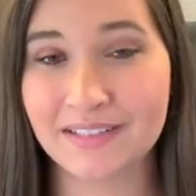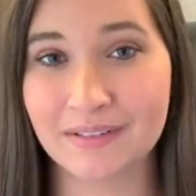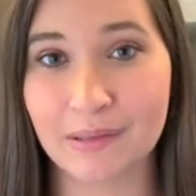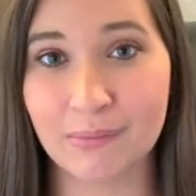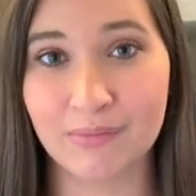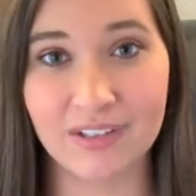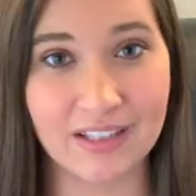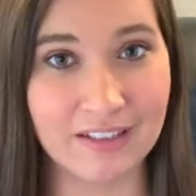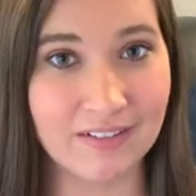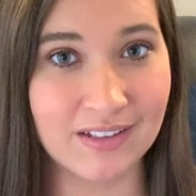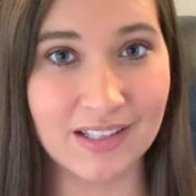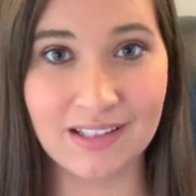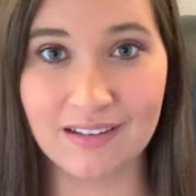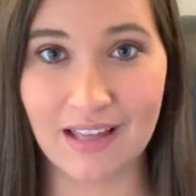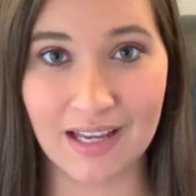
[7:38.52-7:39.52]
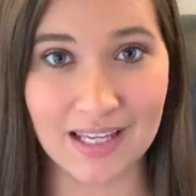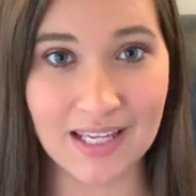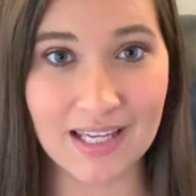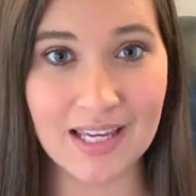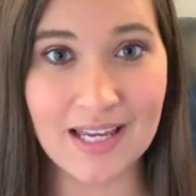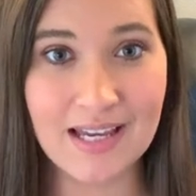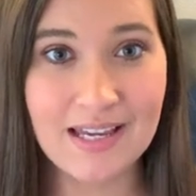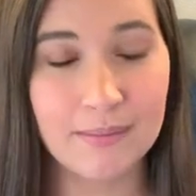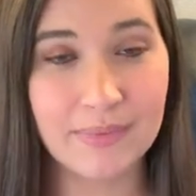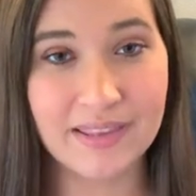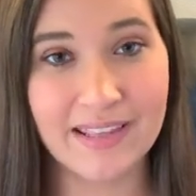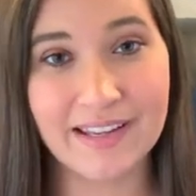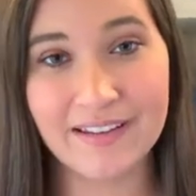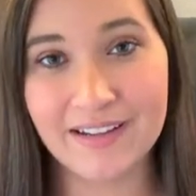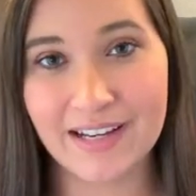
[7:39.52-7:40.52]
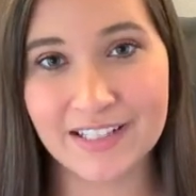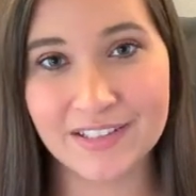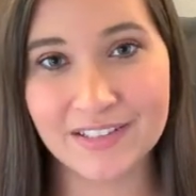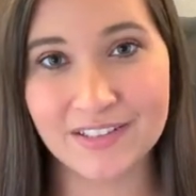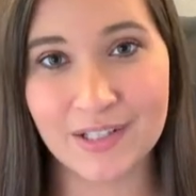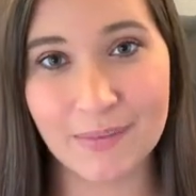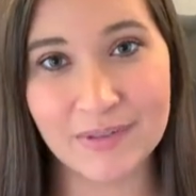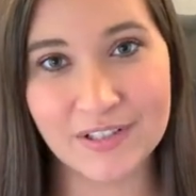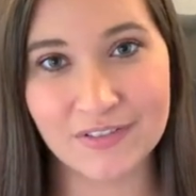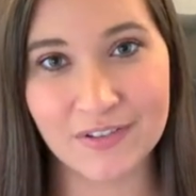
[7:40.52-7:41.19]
so I'm really, really lucky. But thank you guys so much